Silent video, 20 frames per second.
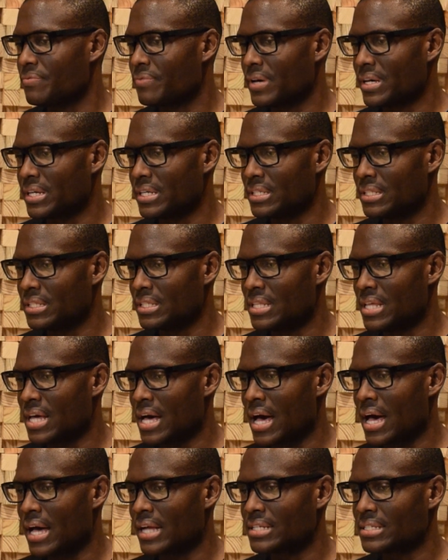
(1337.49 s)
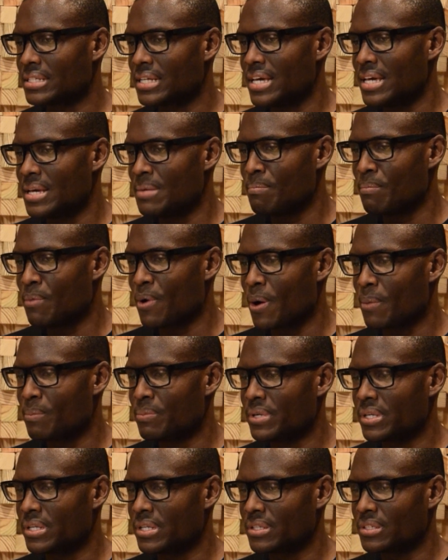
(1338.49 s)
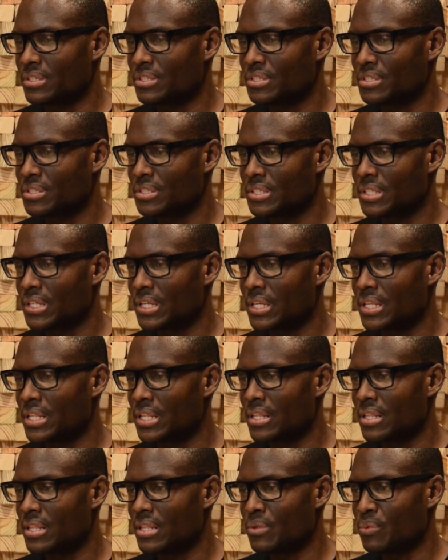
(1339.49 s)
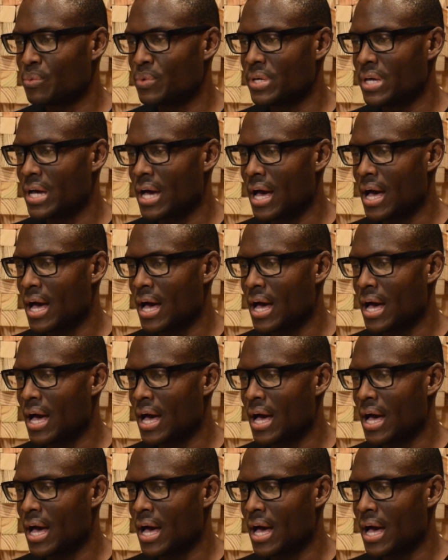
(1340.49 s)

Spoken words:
find that in Barbados we